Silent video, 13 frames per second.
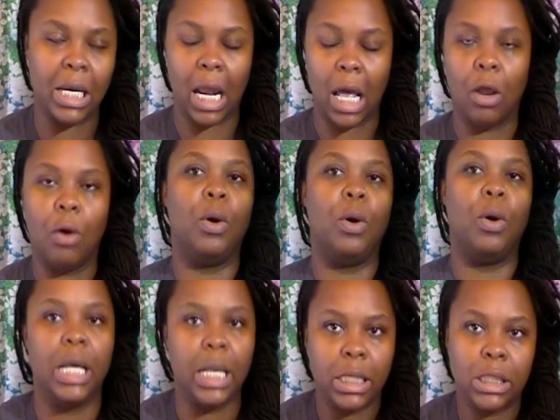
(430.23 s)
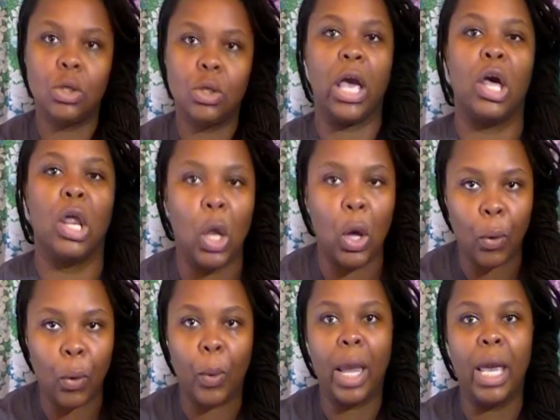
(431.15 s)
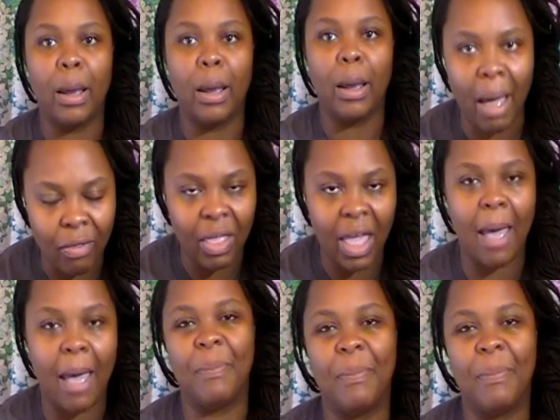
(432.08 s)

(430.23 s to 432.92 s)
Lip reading: And I don't want to get into like a long rant about that,